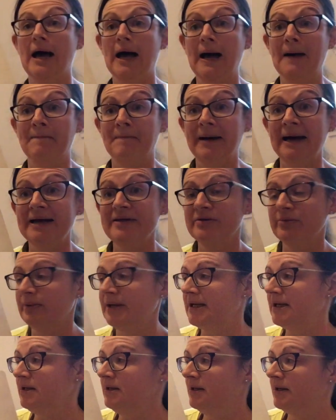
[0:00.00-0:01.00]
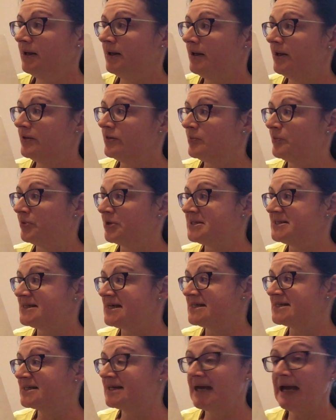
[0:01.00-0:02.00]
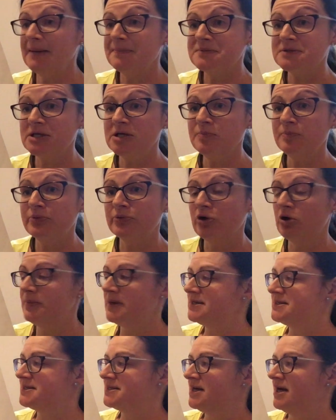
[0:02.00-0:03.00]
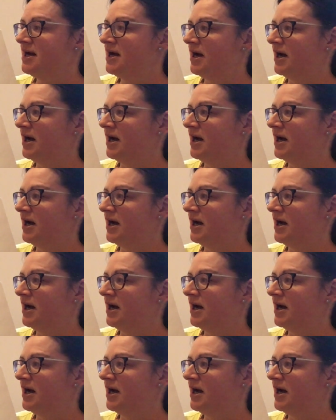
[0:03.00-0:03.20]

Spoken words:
And by the way, the princess kept her promise